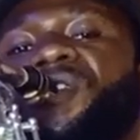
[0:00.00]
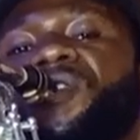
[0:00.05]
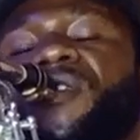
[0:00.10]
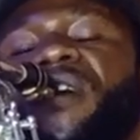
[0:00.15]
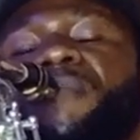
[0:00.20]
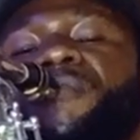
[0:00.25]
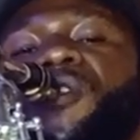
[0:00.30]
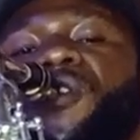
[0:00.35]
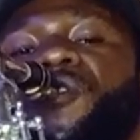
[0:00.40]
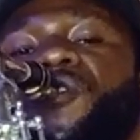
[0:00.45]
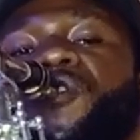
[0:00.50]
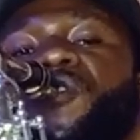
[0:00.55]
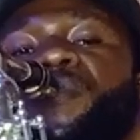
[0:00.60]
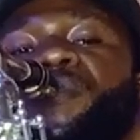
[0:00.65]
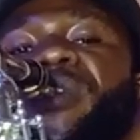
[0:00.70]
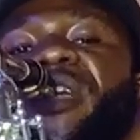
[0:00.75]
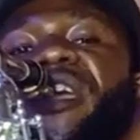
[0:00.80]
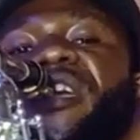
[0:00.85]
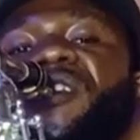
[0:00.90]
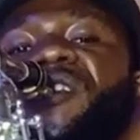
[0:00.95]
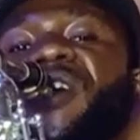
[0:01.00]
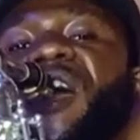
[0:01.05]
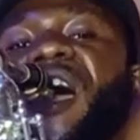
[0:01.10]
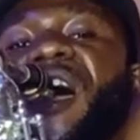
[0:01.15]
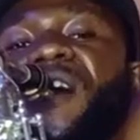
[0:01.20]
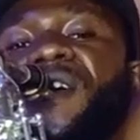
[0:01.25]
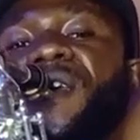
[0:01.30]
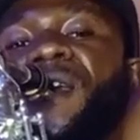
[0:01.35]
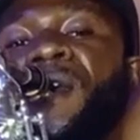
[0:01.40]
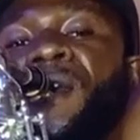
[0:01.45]
I'm not gonna play it
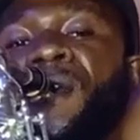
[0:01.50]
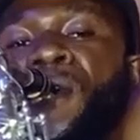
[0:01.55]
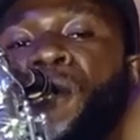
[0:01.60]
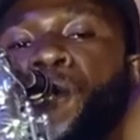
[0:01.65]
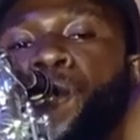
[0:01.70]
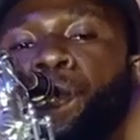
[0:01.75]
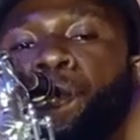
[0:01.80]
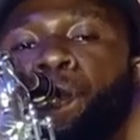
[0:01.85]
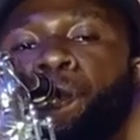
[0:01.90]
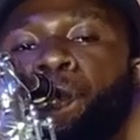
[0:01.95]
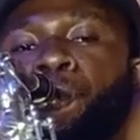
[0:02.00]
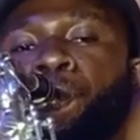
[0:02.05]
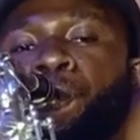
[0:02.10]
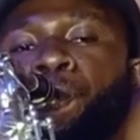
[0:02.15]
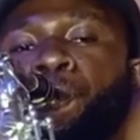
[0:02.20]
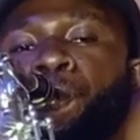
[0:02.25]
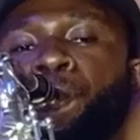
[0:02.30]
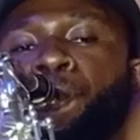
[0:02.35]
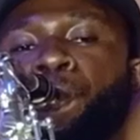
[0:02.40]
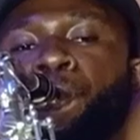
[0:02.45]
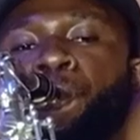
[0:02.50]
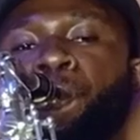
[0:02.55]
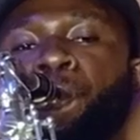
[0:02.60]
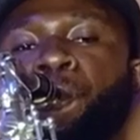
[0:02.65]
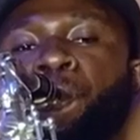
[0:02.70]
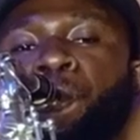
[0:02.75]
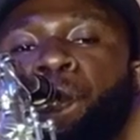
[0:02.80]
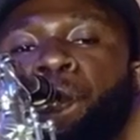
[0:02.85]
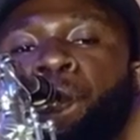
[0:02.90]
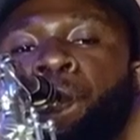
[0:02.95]
as,
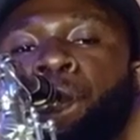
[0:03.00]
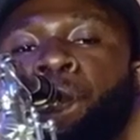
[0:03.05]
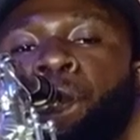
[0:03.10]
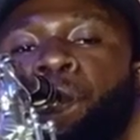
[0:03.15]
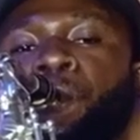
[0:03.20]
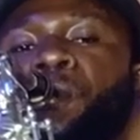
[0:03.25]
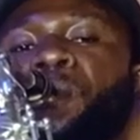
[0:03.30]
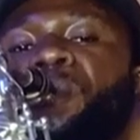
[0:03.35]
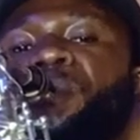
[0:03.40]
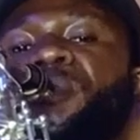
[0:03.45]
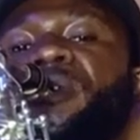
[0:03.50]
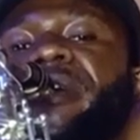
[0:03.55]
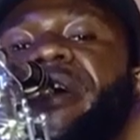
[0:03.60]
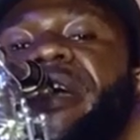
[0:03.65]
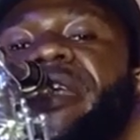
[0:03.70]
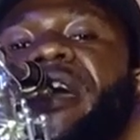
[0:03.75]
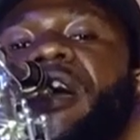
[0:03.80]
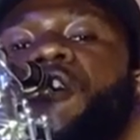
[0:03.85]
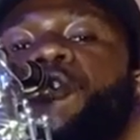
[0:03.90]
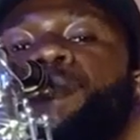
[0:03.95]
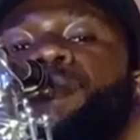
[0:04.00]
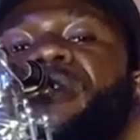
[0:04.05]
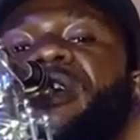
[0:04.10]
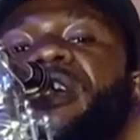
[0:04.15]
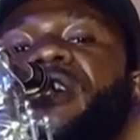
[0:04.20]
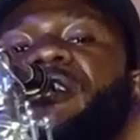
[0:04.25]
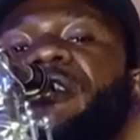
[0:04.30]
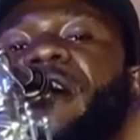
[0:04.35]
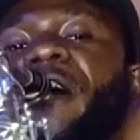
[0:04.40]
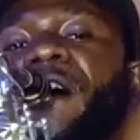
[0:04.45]
but rather I'll
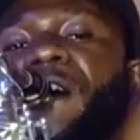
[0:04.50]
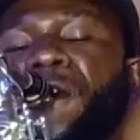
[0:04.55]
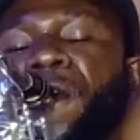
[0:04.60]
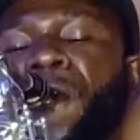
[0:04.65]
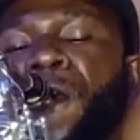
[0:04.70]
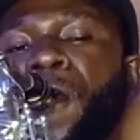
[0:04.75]
play it as.